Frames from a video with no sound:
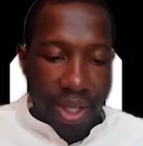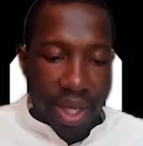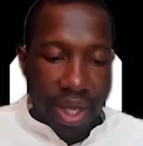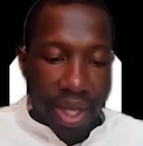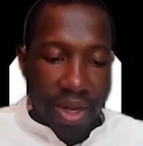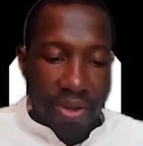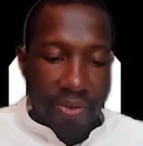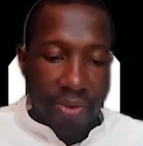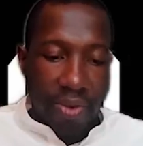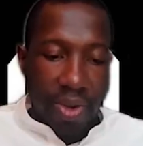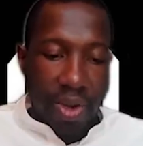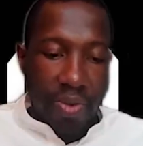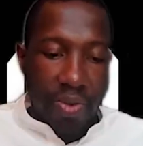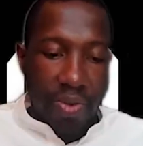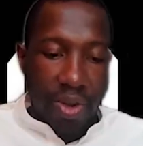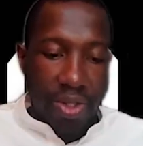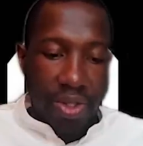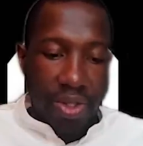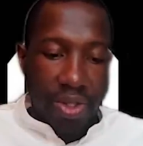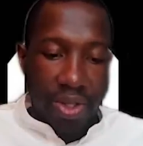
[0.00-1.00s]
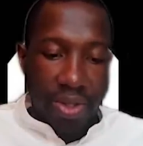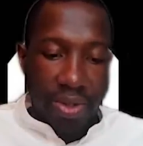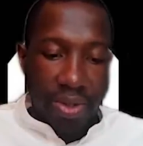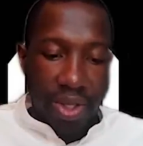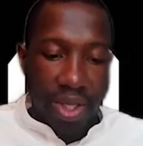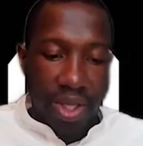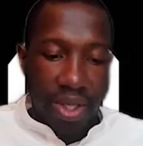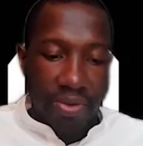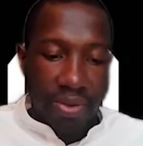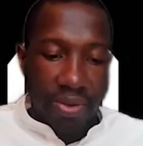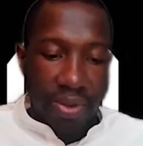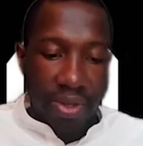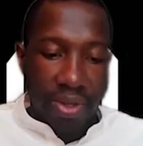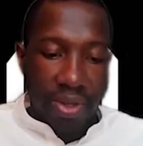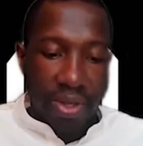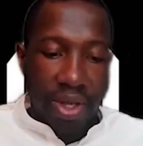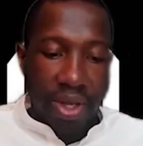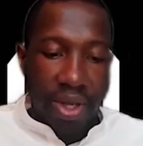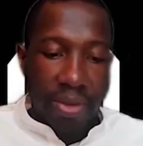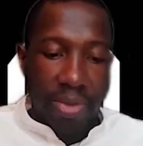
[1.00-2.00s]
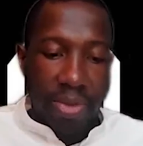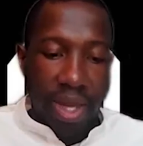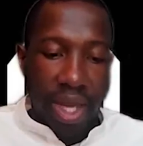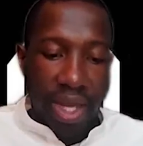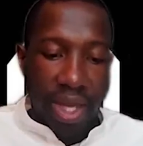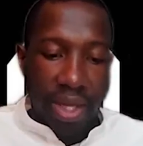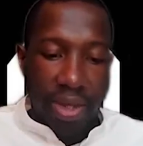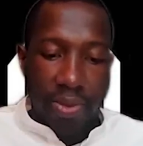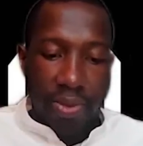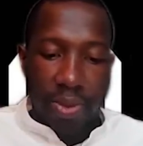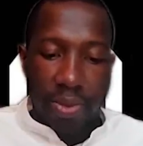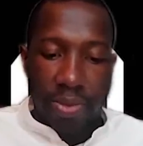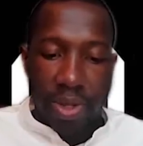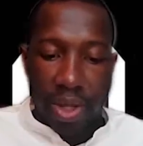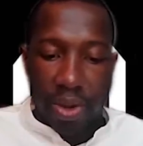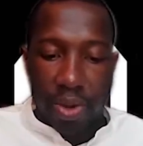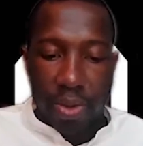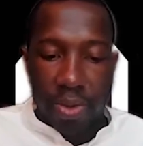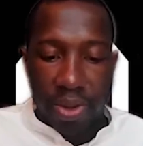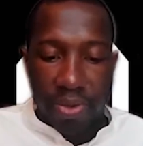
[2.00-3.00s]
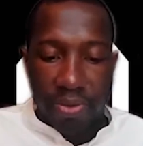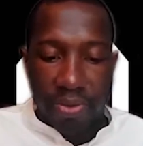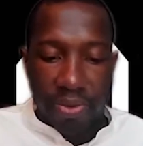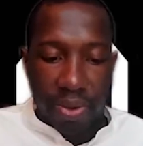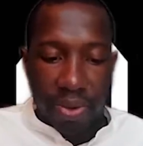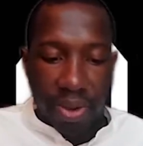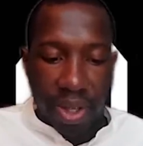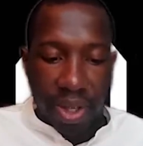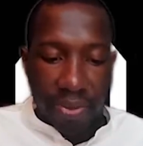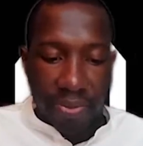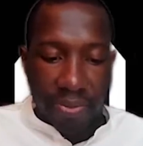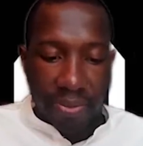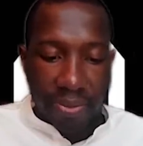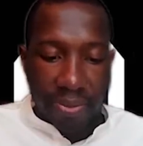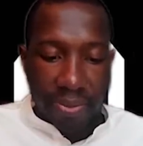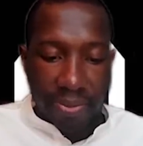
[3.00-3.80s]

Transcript: And if one wants to do evil, a path will be opened for him.